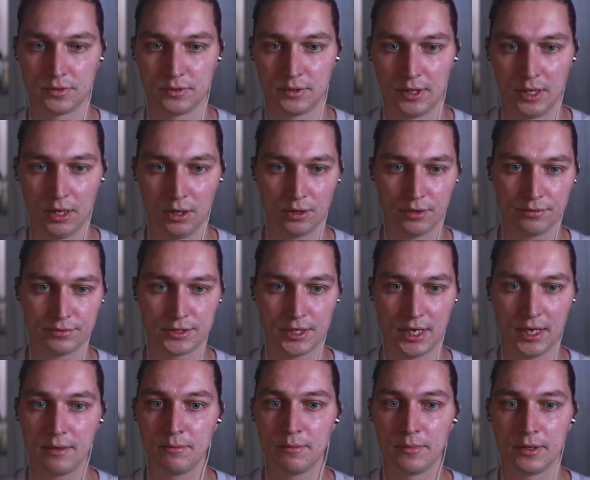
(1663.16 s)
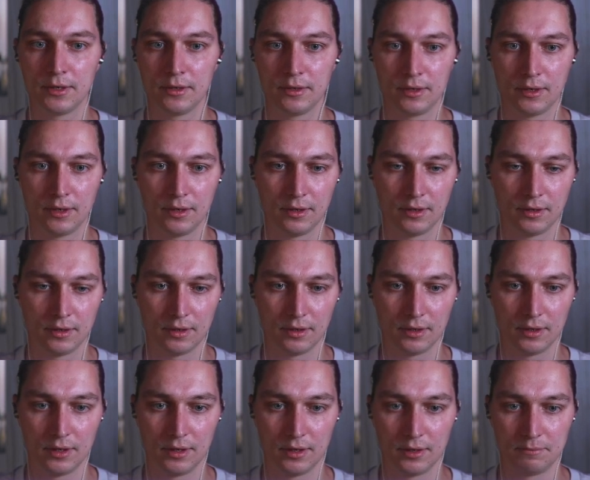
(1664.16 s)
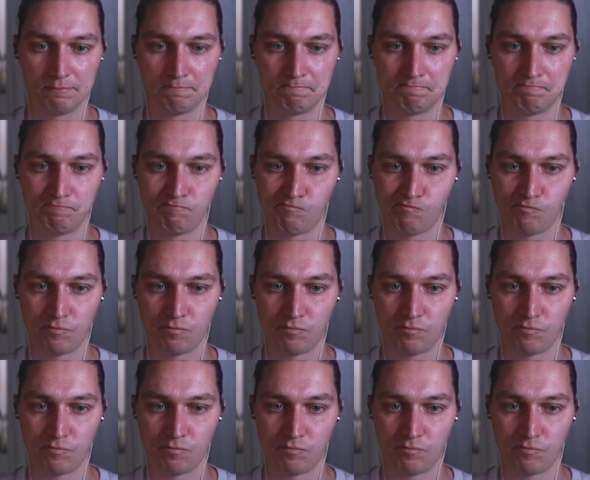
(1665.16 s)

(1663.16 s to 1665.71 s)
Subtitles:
lot of time in